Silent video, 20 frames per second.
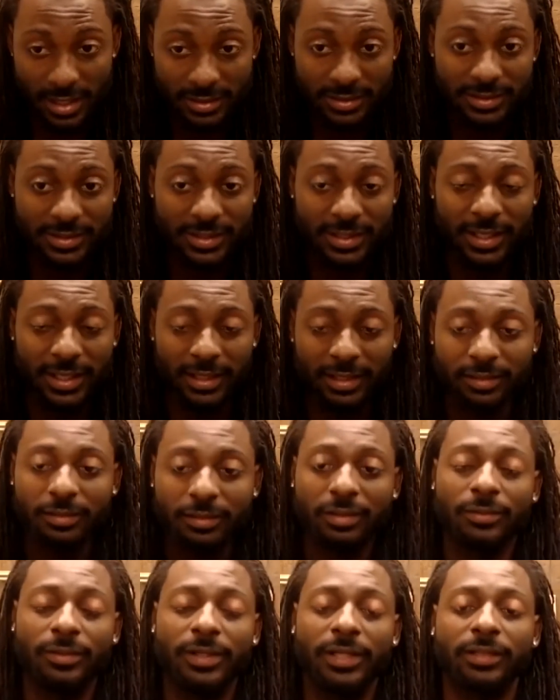I order
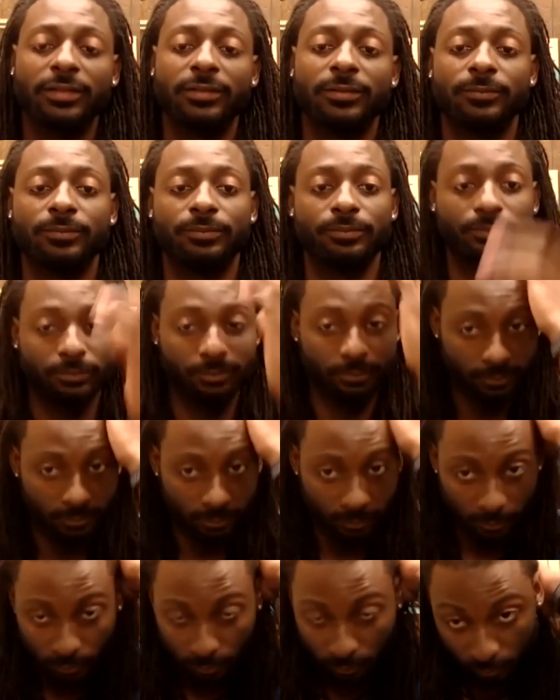that exactly.
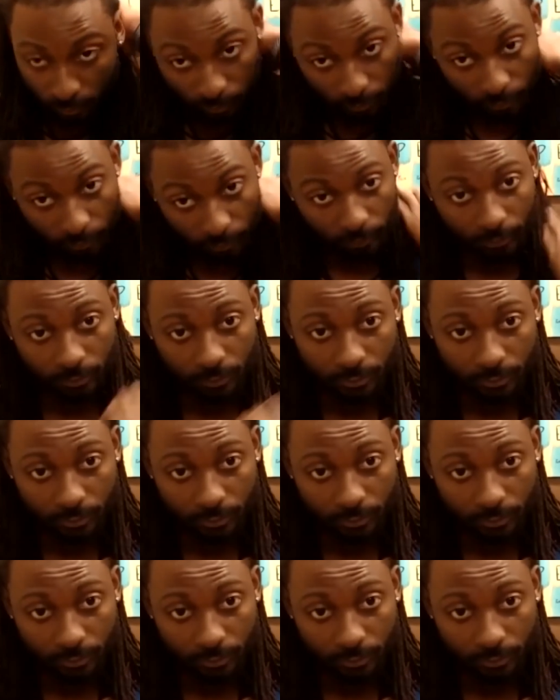As soon as I